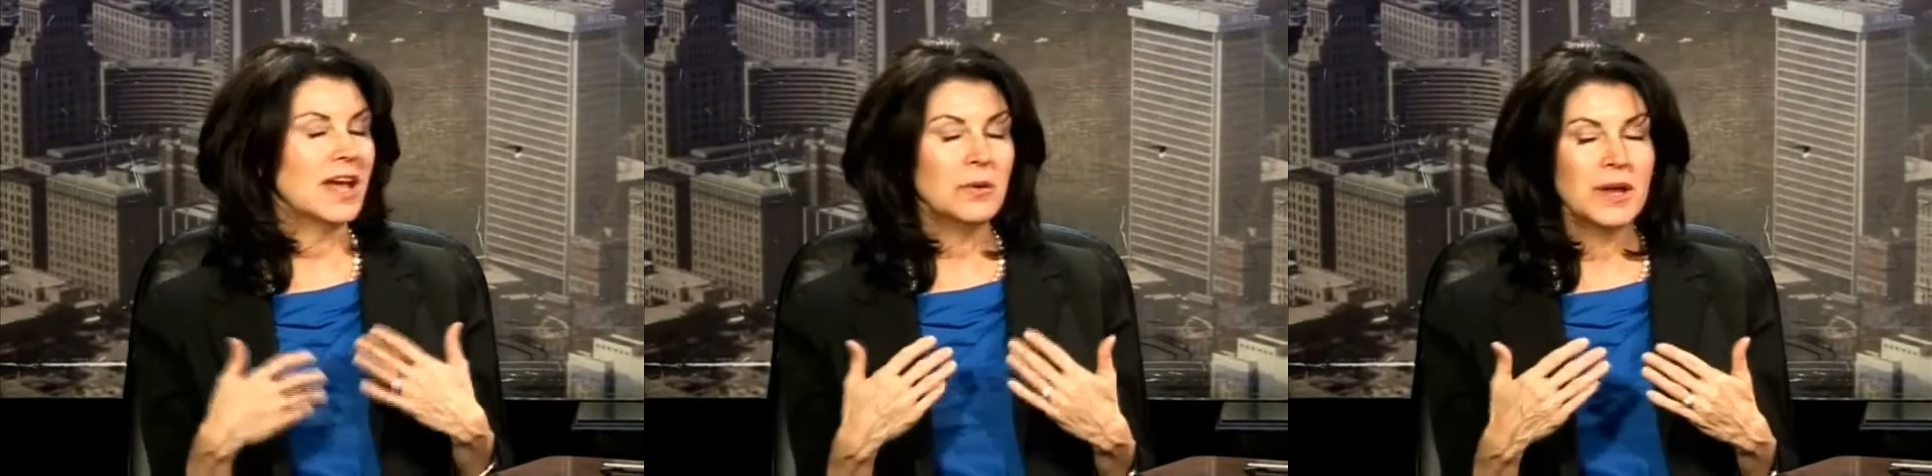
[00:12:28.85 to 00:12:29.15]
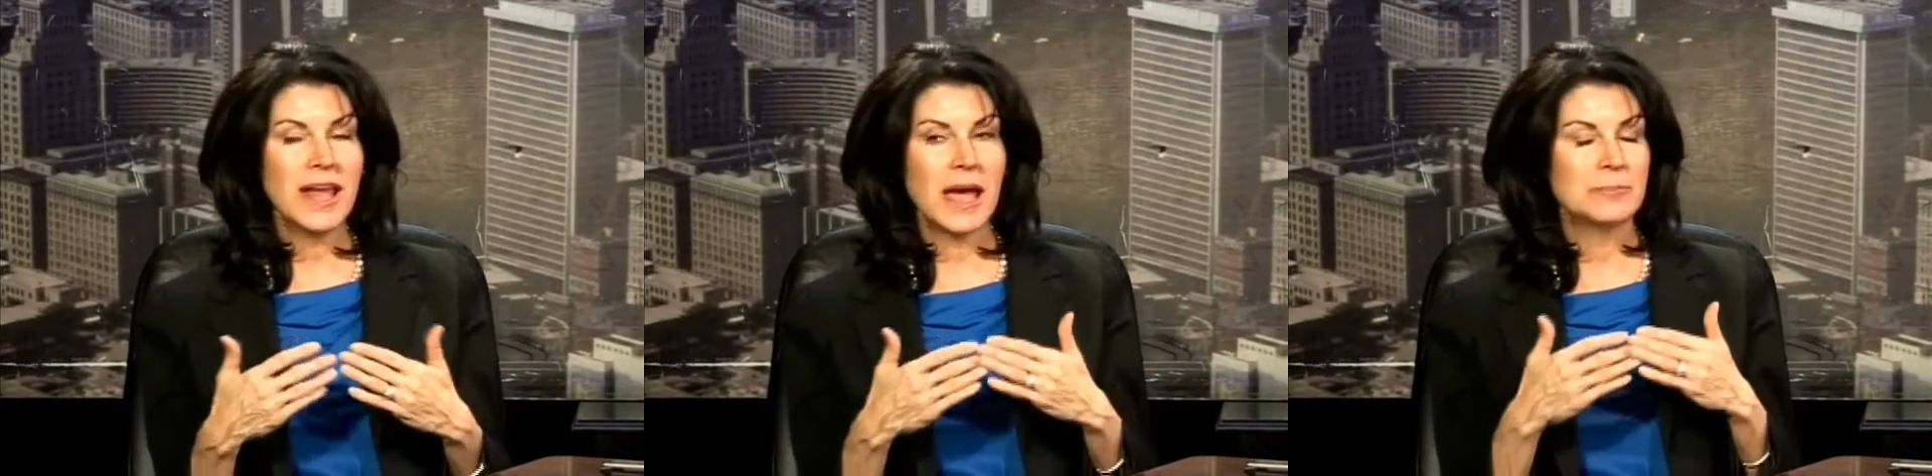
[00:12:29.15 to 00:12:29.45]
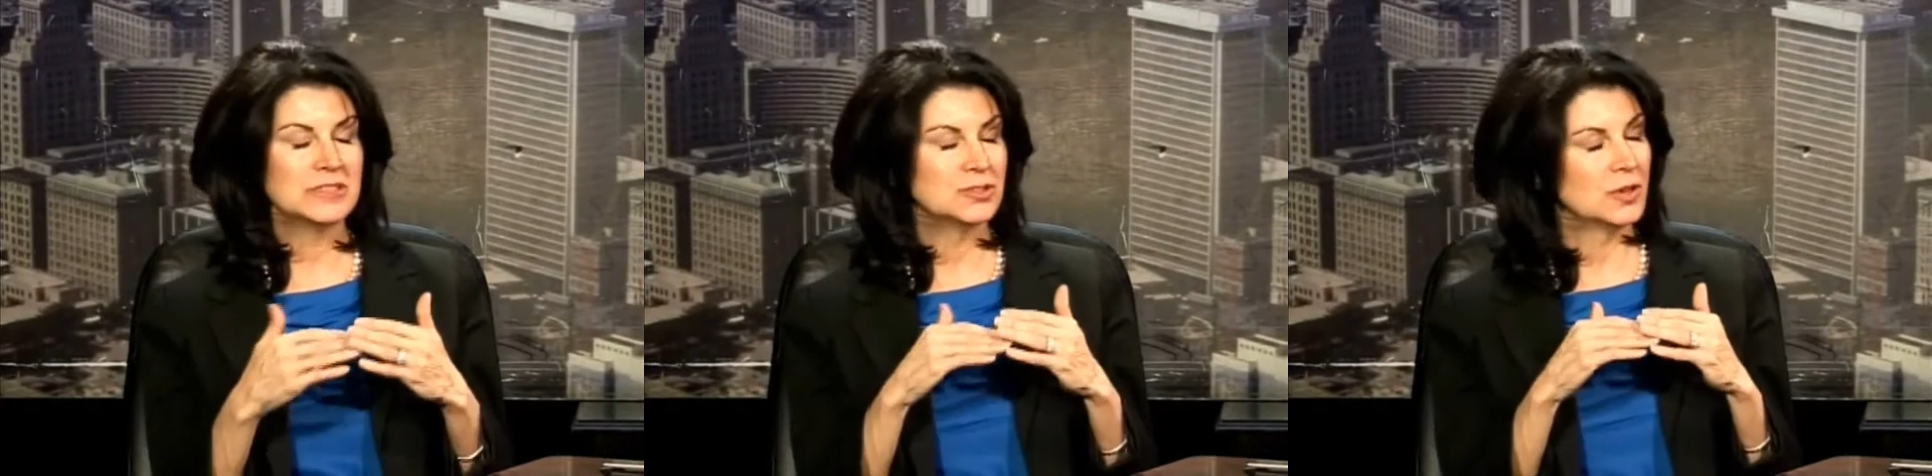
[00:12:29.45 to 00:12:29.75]
So now what
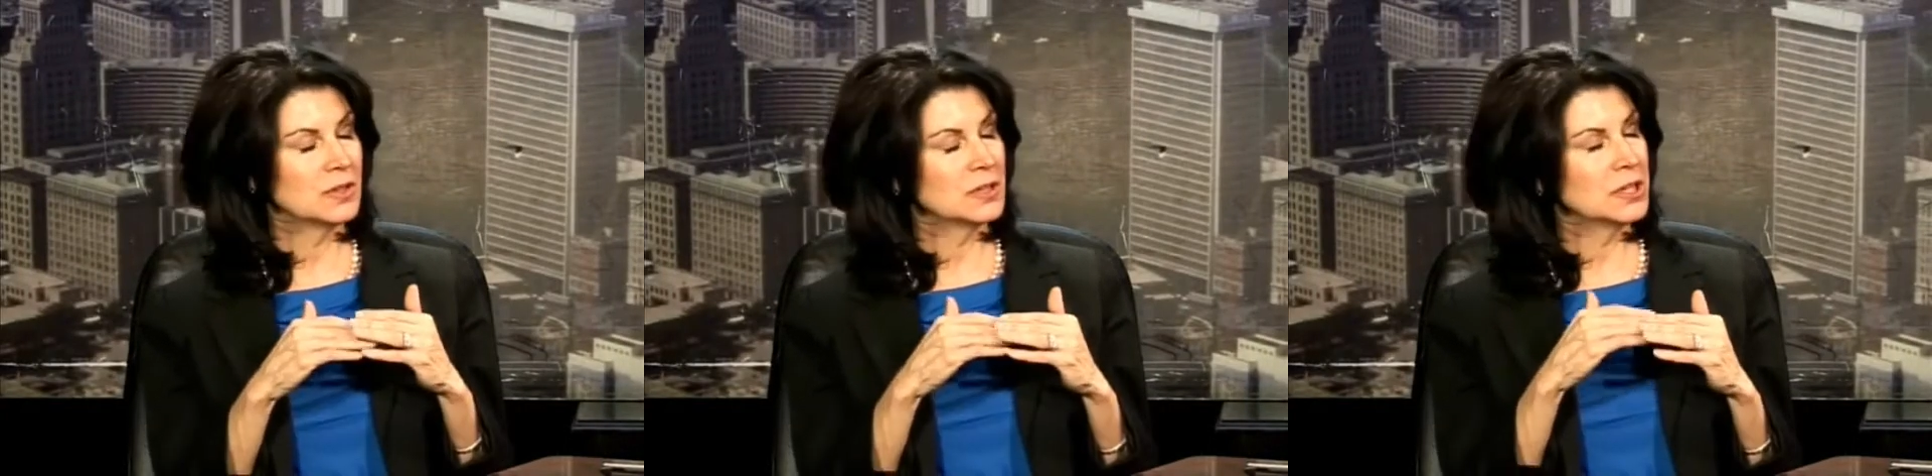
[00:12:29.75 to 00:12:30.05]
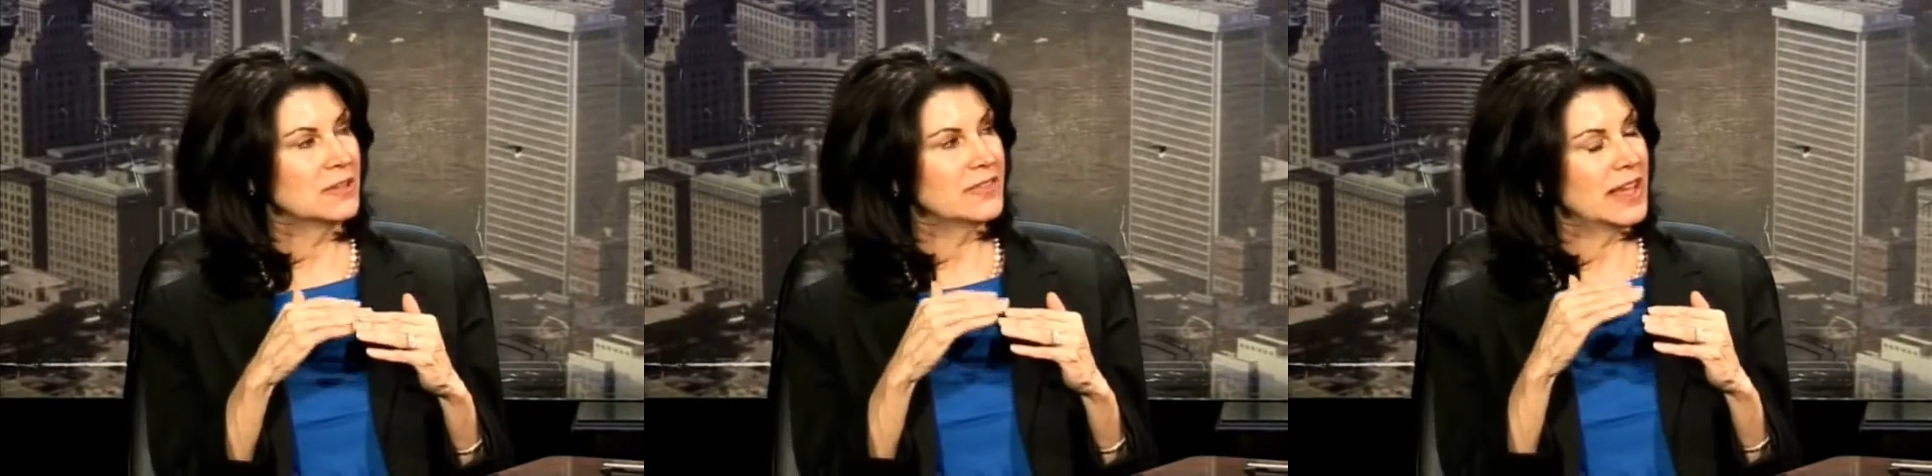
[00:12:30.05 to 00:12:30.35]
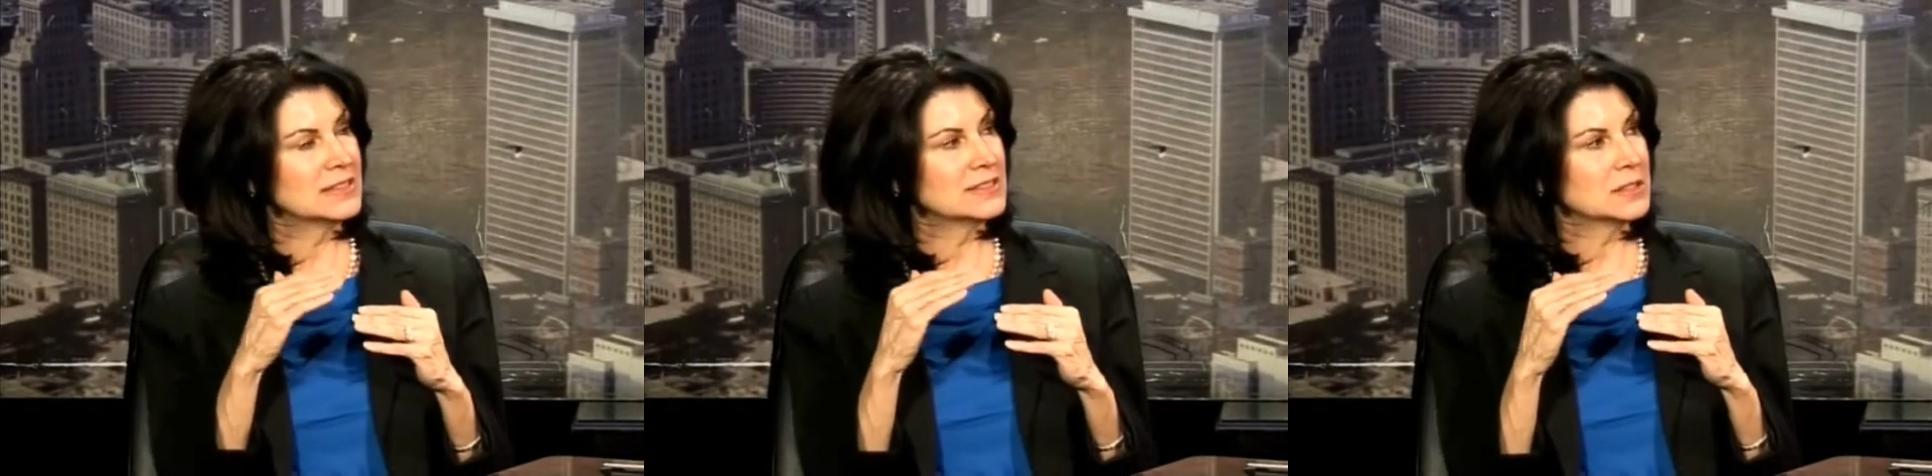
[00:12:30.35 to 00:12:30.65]
happens are the little
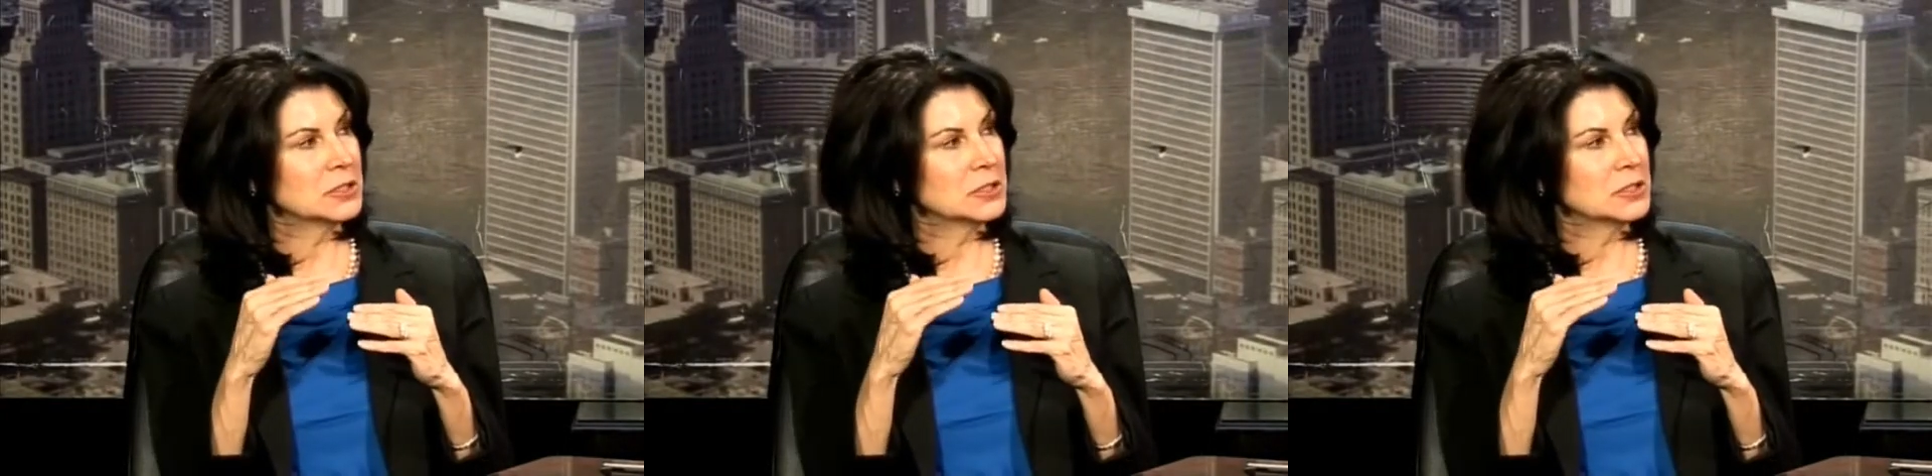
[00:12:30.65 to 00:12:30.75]
veins,